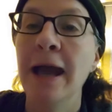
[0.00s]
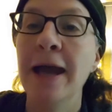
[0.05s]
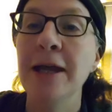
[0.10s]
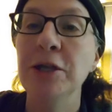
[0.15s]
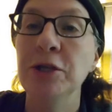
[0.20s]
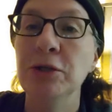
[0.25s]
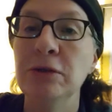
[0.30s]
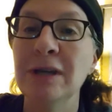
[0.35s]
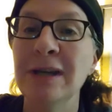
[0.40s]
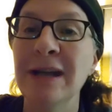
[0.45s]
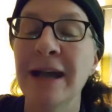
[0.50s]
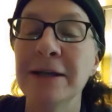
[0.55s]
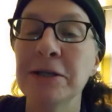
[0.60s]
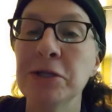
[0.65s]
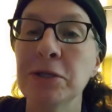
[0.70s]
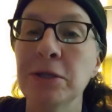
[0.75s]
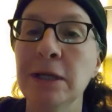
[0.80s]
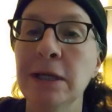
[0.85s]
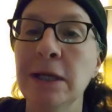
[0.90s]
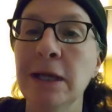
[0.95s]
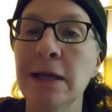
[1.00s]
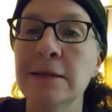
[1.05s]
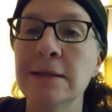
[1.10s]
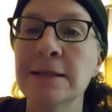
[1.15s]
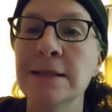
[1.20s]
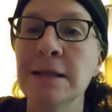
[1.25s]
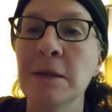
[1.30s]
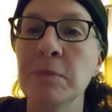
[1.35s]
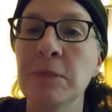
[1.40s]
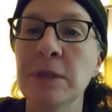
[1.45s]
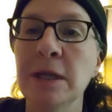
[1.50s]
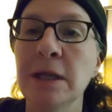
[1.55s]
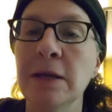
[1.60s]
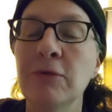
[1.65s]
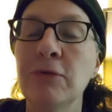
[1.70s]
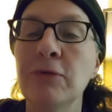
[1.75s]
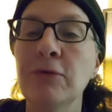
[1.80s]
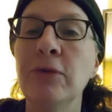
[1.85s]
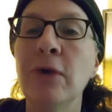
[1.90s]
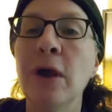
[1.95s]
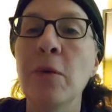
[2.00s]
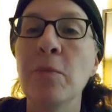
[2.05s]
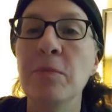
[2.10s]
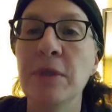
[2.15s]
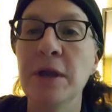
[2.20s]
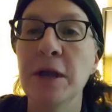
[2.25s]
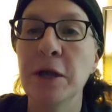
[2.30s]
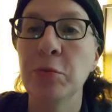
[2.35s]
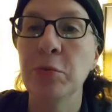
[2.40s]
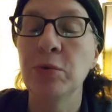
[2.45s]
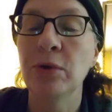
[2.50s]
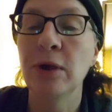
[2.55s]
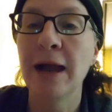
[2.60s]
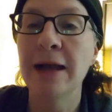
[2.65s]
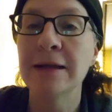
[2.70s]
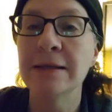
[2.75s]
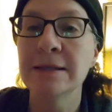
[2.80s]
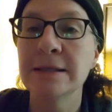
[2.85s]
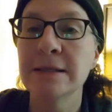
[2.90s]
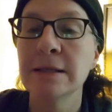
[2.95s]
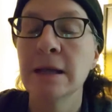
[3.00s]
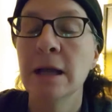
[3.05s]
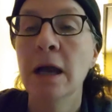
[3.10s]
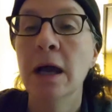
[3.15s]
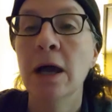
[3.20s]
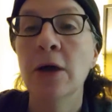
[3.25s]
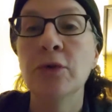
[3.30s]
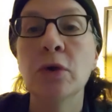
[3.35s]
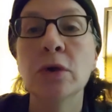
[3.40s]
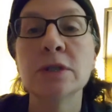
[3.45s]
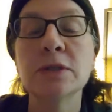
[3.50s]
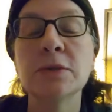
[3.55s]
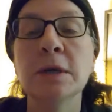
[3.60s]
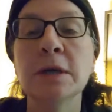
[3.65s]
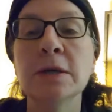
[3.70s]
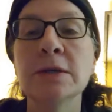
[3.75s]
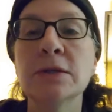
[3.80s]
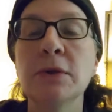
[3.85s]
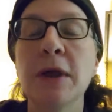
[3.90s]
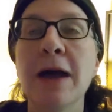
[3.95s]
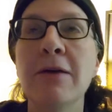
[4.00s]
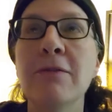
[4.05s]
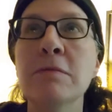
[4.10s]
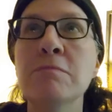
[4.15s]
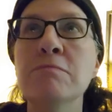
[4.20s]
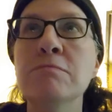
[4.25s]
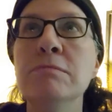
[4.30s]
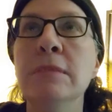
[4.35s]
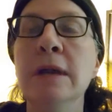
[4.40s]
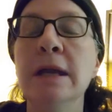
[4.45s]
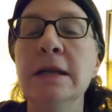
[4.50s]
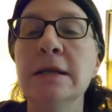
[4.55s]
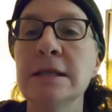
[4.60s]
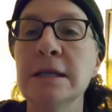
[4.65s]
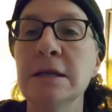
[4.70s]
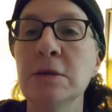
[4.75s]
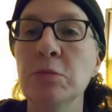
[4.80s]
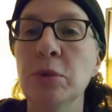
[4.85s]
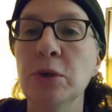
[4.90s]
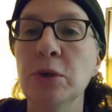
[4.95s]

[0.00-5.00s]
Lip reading: and you can actually get something from their press. Of course, we also have amazing